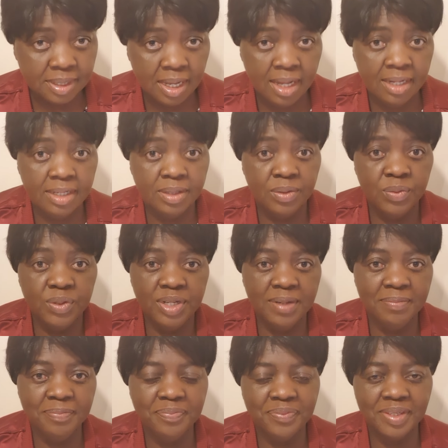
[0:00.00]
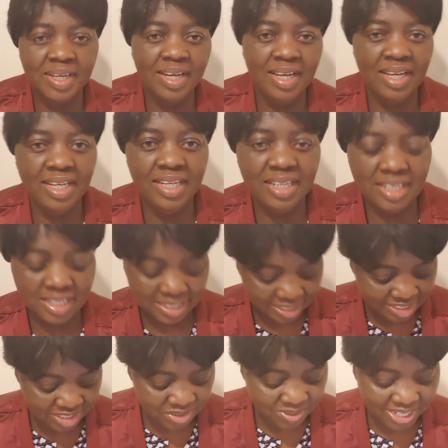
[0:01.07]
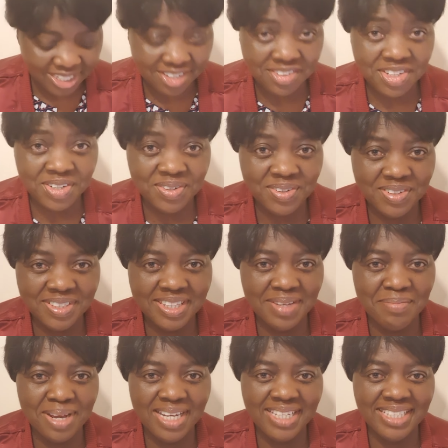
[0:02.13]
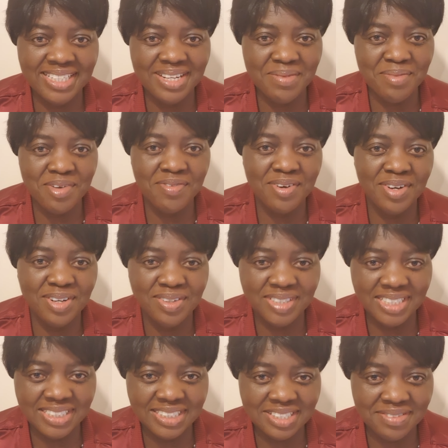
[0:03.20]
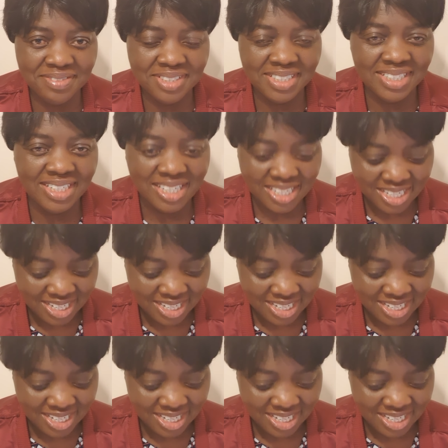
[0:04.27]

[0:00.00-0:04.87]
Hallelujah. I just want to greet you all in the mighty name of our Lord and Savior,